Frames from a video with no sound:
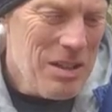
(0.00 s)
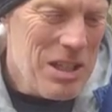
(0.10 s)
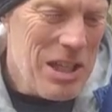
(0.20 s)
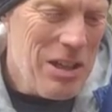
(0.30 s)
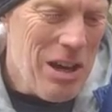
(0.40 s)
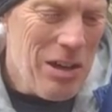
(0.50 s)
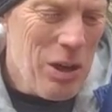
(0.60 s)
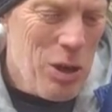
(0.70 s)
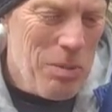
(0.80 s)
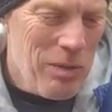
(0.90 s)
Deer are
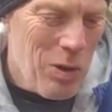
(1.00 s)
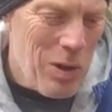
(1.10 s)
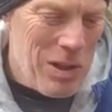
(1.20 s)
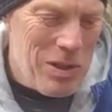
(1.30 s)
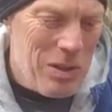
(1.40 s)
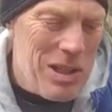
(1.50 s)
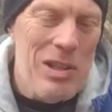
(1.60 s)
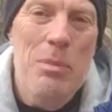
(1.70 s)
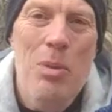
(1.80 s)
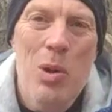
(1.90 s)
herbivores, so
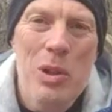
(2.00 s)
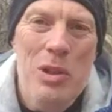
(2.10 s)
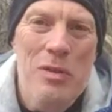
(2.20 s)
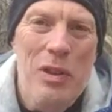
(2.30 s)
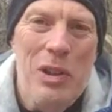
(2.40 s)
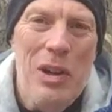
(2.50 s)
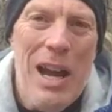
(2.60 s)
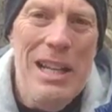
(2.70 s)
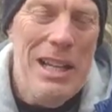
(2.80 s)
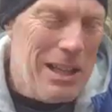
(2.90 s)
these are molars for
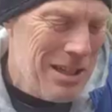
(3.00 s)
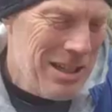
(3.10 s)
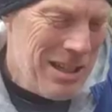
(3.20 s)
grinding